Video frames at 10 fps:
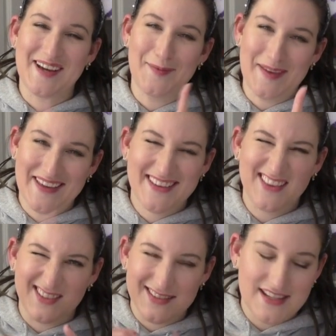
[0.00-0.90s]
coming,
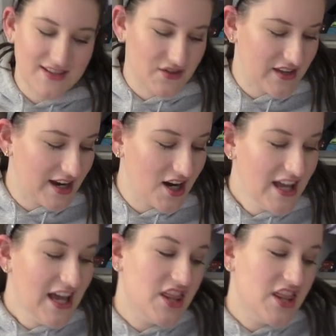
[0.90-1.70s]
little teaser there.